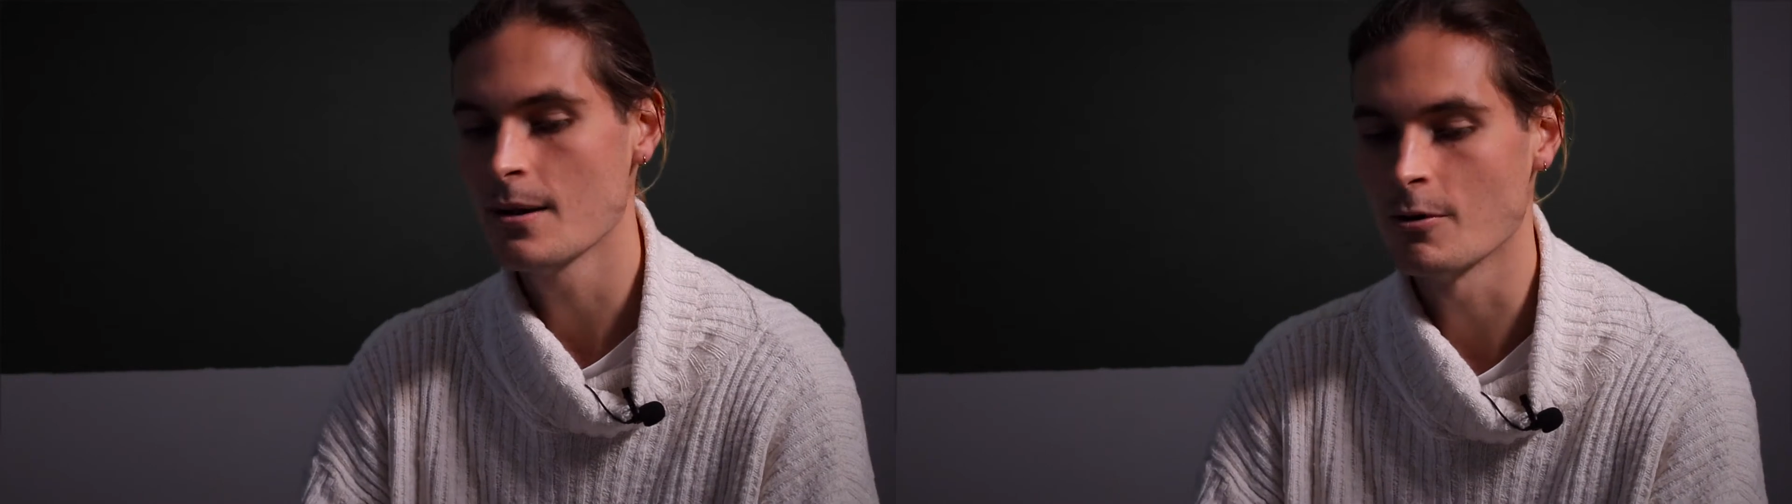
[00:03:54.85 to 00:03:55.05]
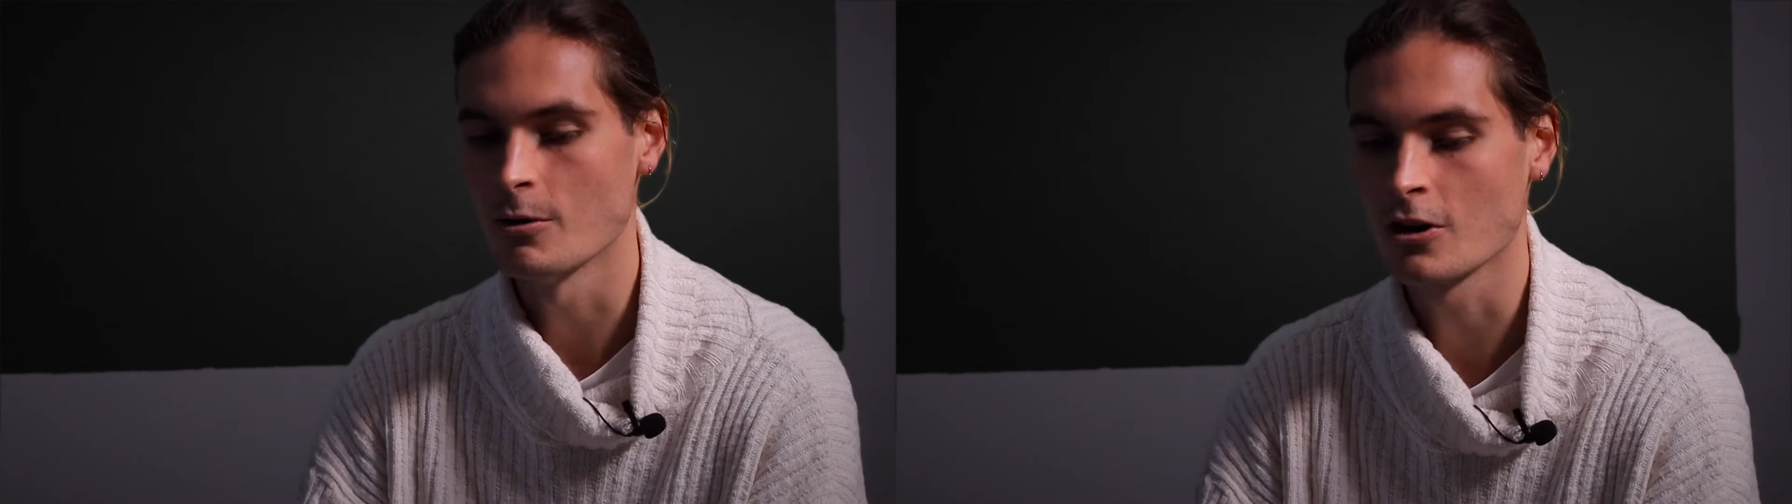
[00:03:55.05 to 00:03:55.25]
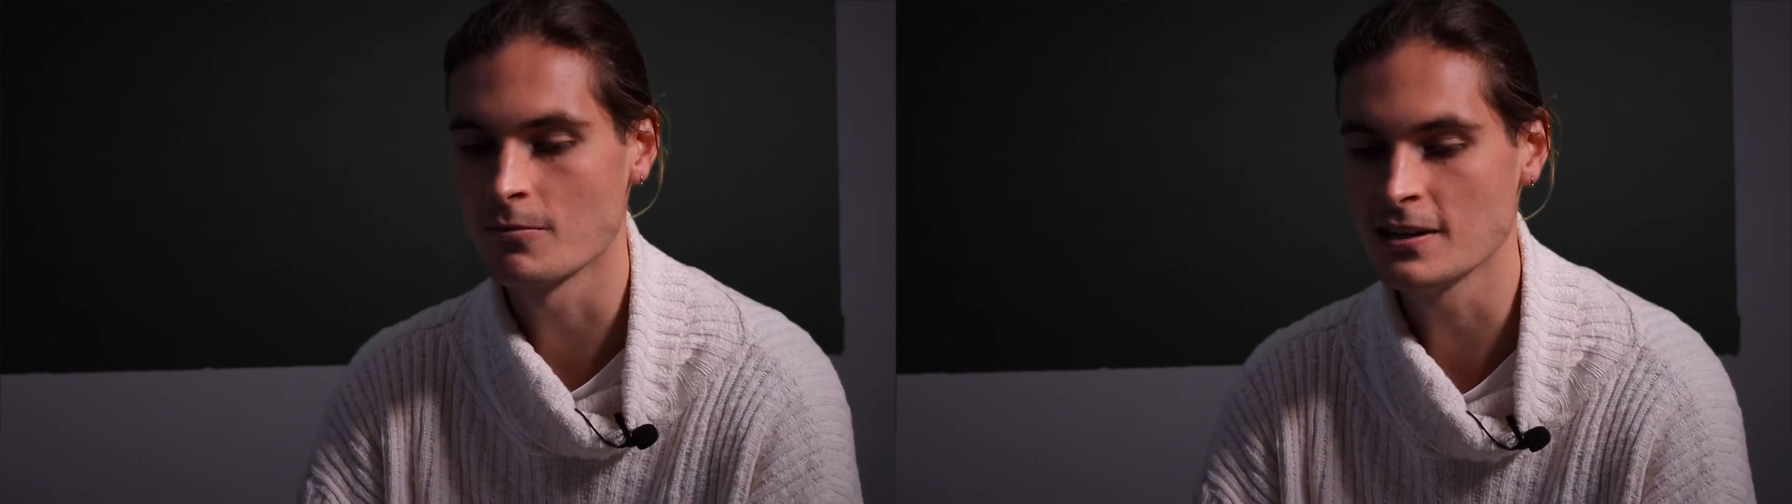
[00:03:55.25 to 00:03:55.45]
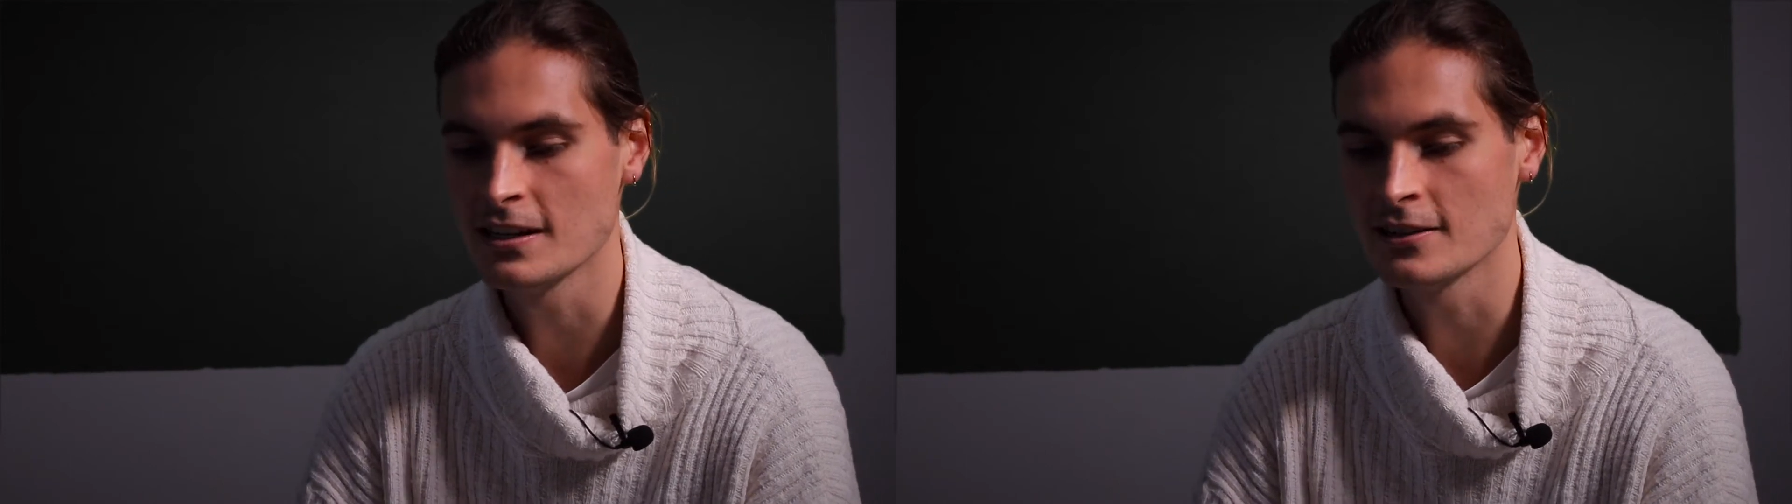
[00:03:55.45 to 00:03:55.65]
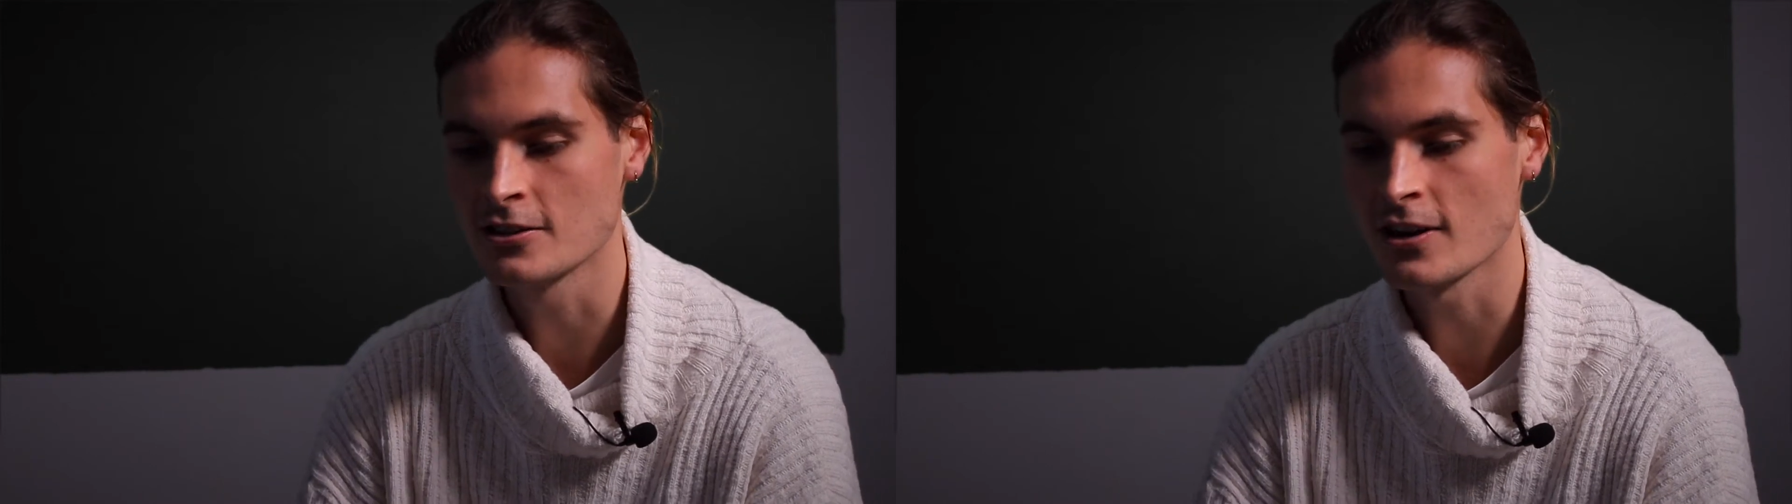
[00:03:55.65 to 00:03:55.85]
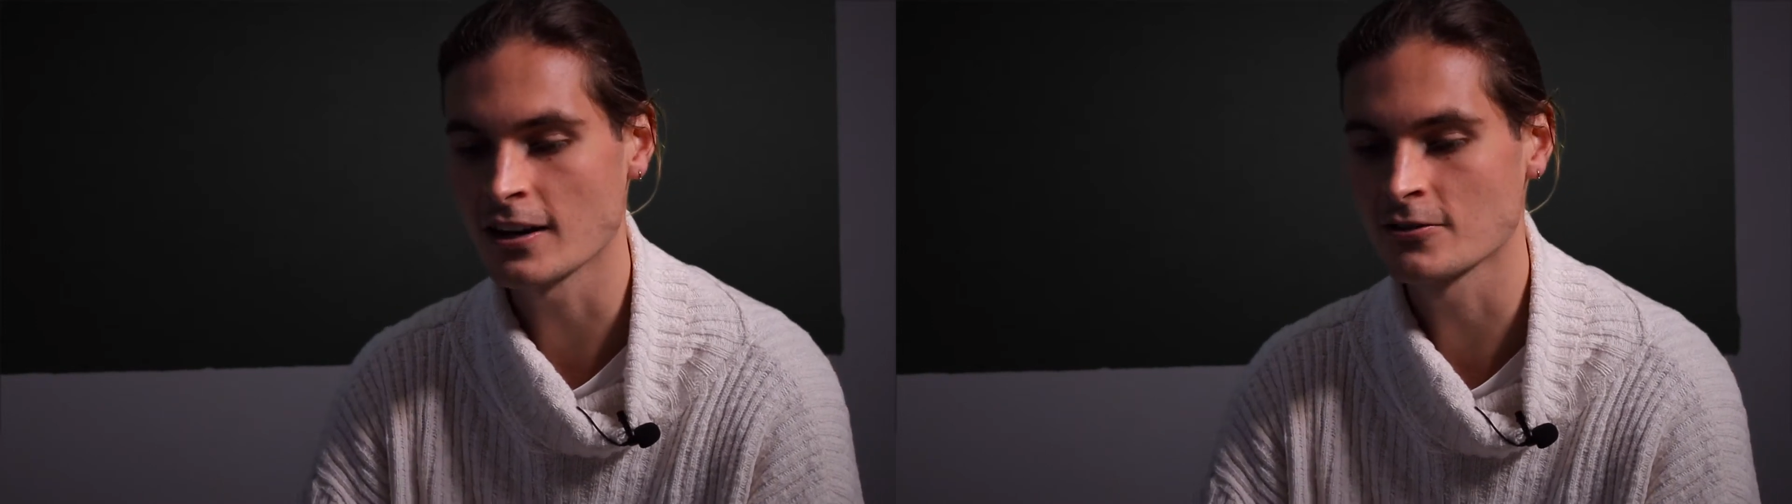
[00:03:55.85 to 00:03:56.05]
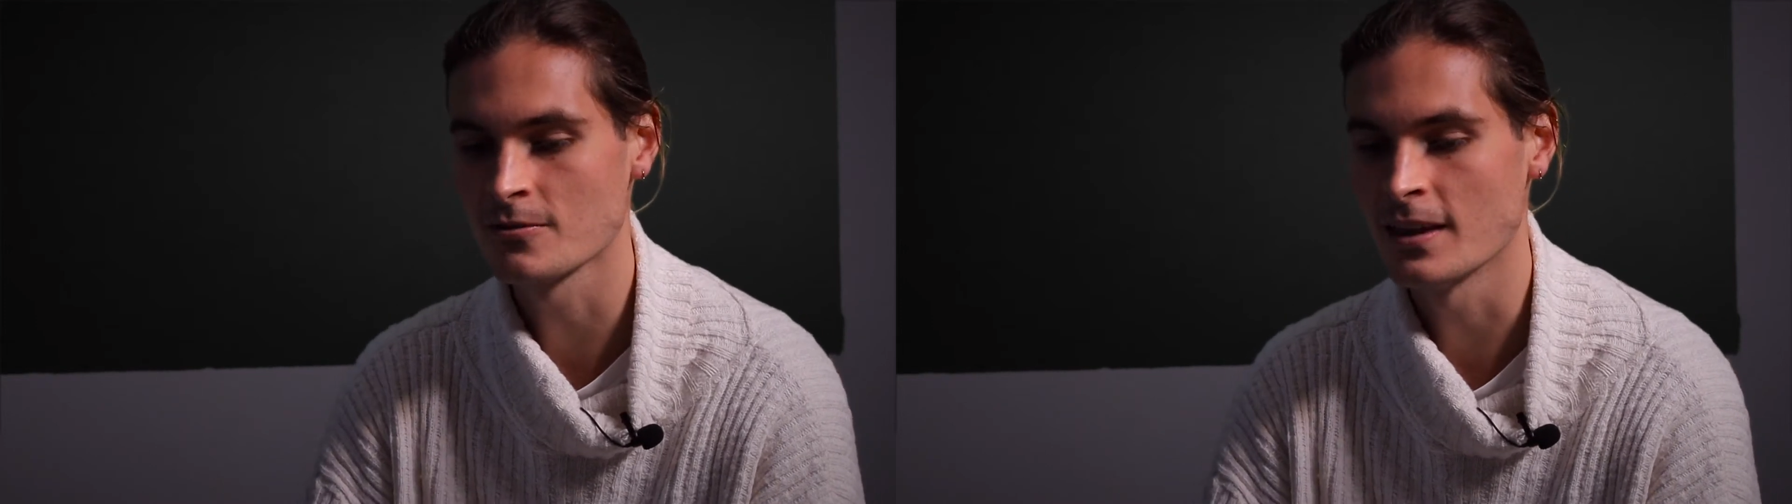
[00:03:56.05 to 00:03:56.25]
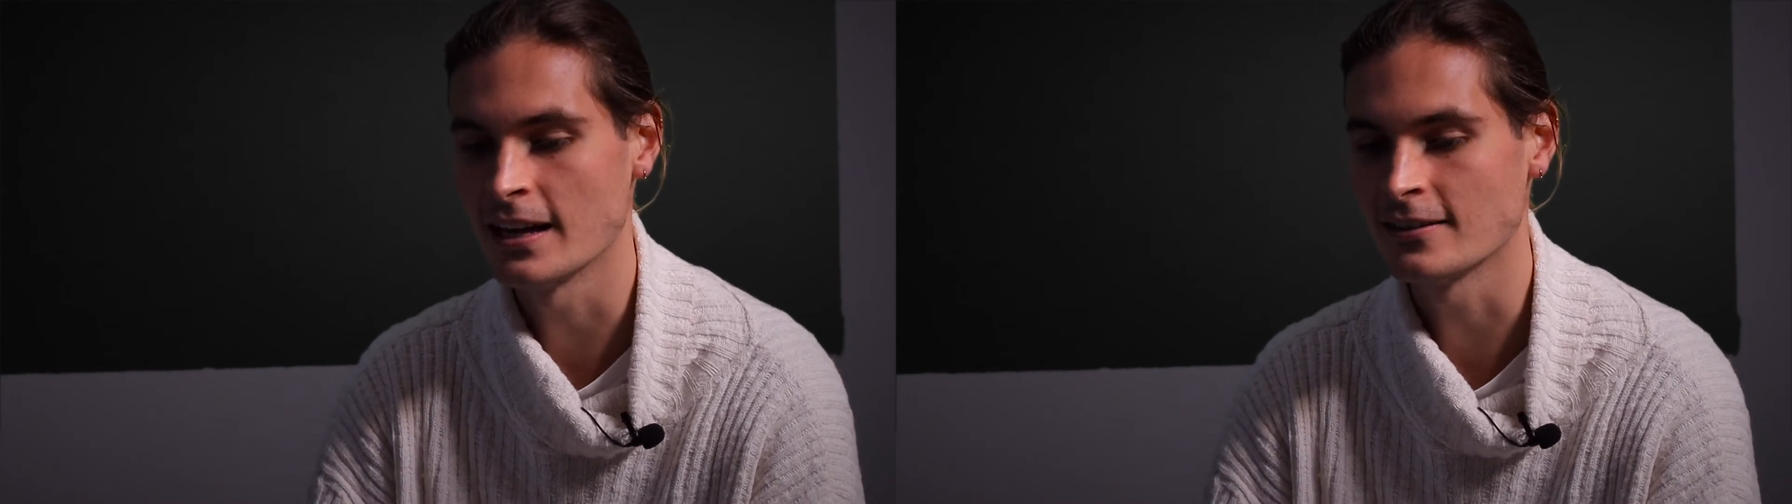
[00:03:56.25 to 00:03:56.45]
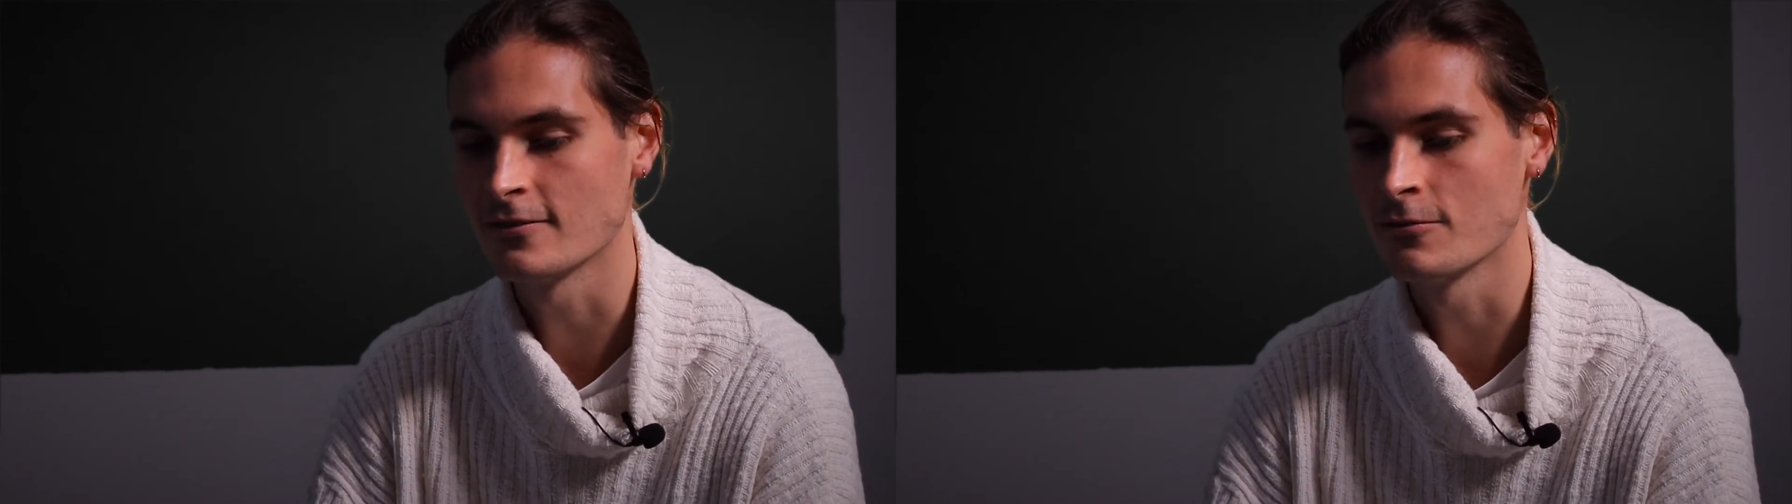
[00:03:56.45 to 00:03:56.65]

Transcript: But what completely detracts from that,